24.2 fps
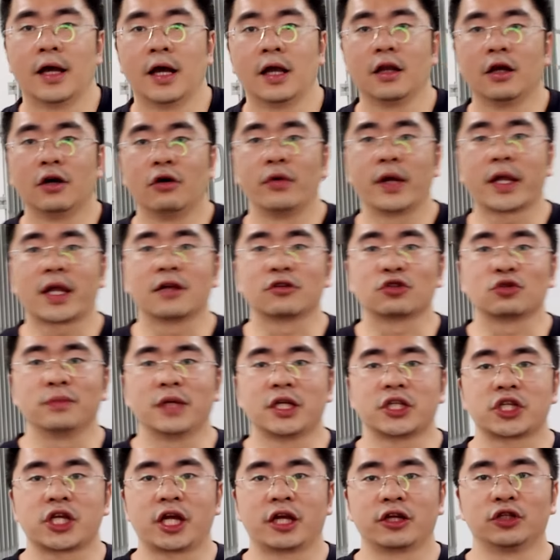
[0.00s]
Hello, welcome to
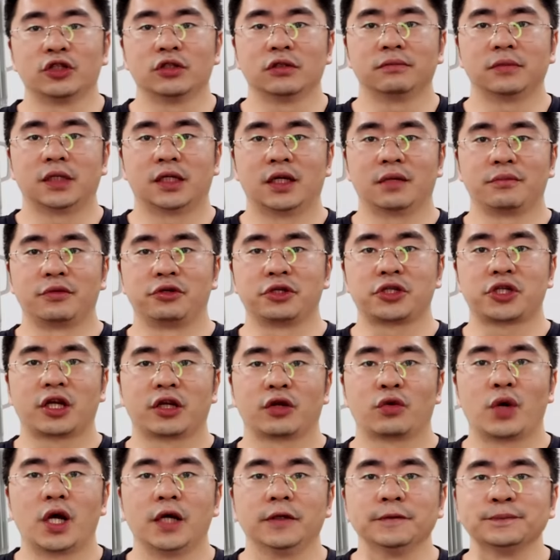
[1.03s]
my channel. I'm
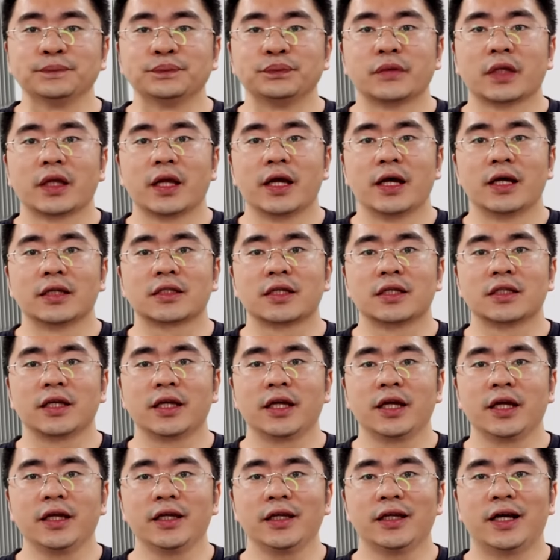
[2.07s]
Richard Wang.
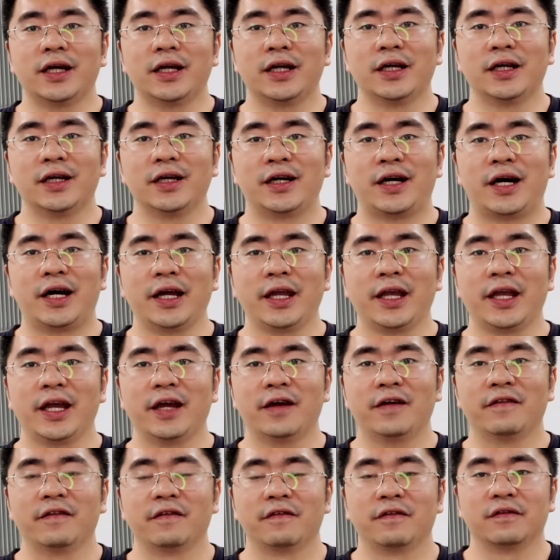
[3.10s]
Today, I
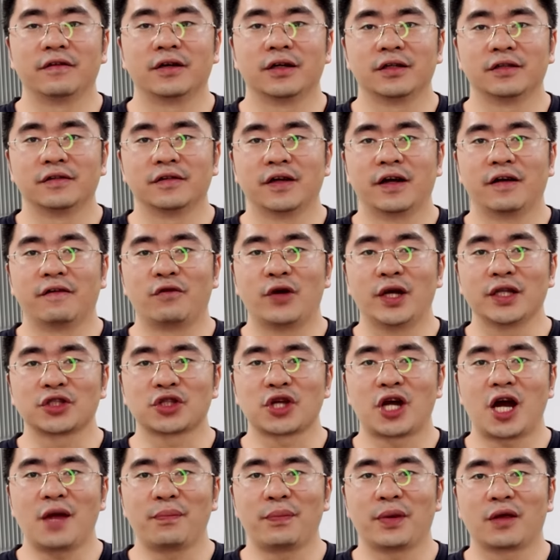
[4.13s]
have one
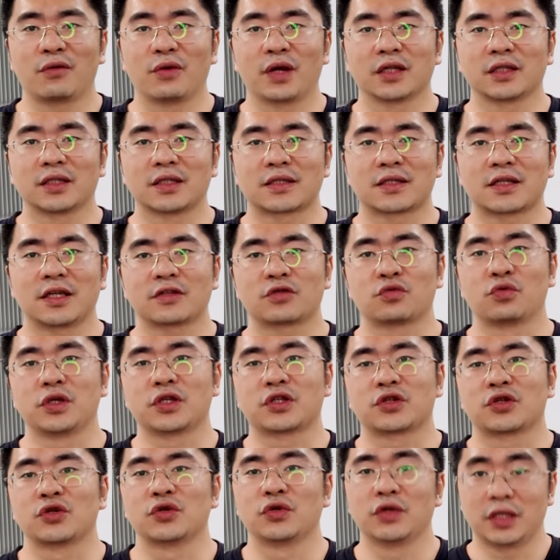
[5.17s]
topic I want to discuss
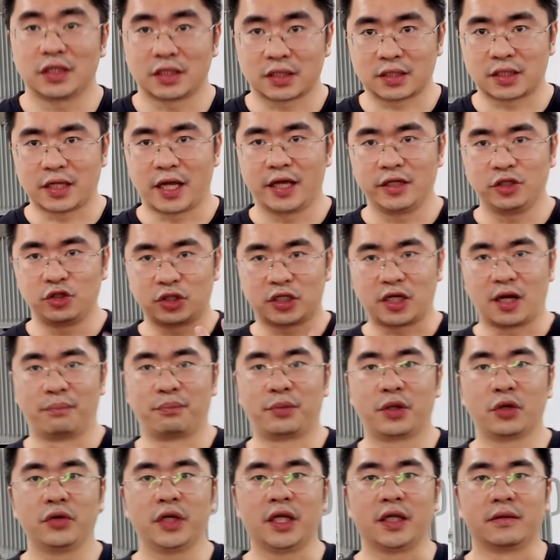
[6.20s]
with you is the edge
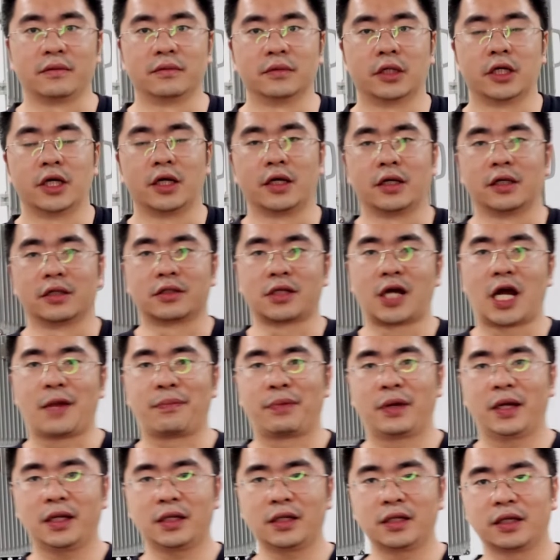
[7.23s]
computing
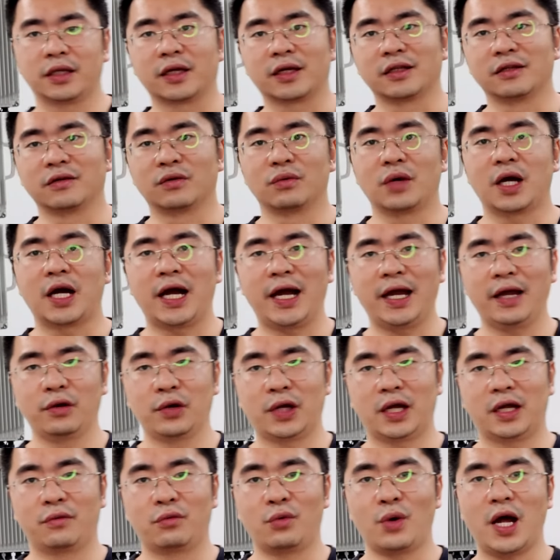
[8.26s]
topic. And
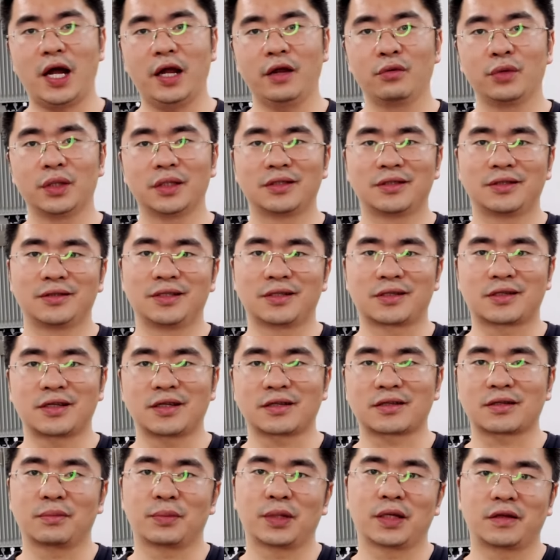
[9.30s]
why we
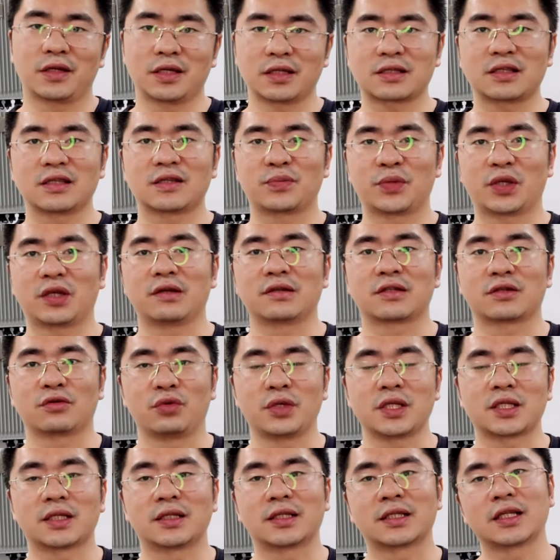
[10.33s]
discuss about this is because
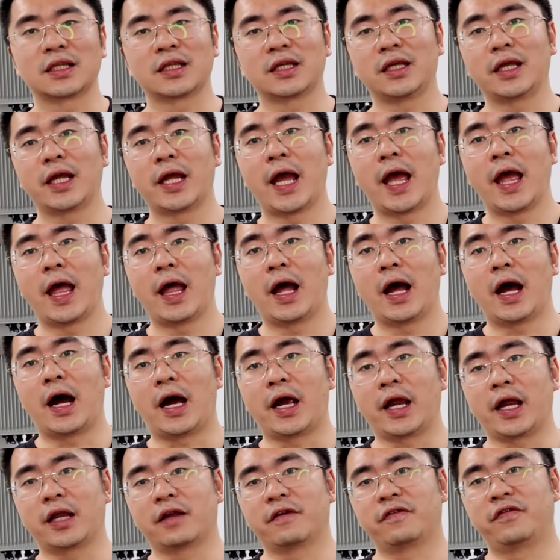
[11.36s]
recently
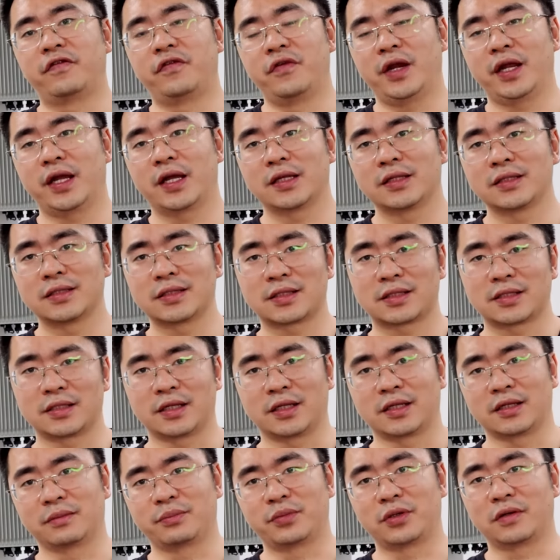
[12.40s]
I had friends
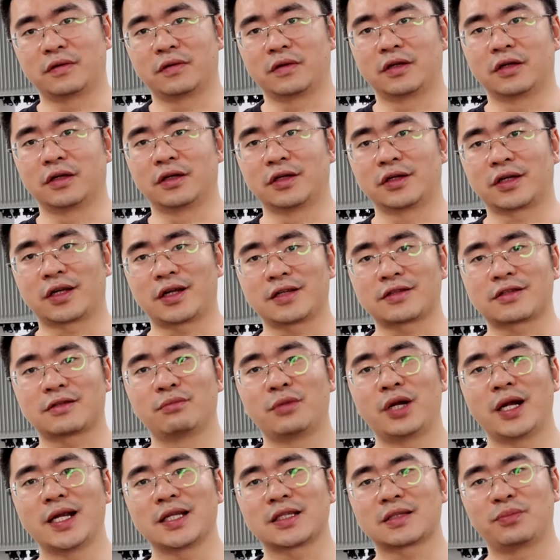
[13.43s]
and
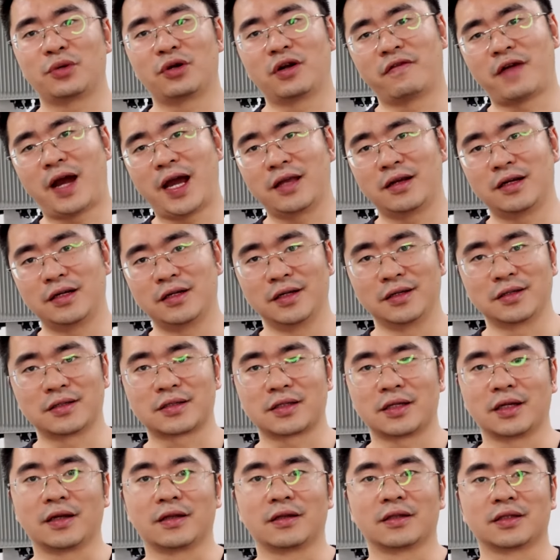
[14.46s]
customers,
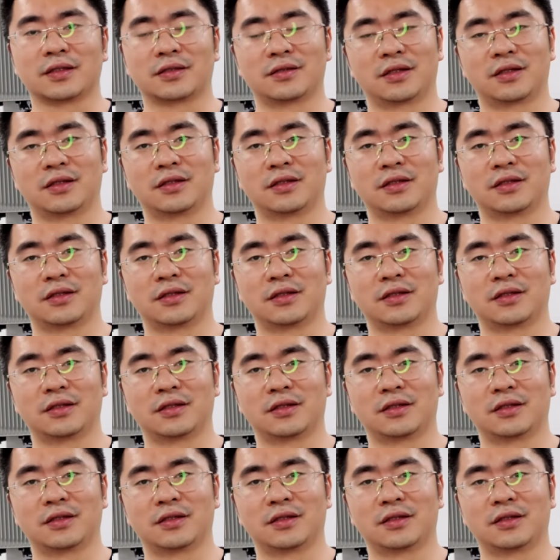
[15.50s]
providers, and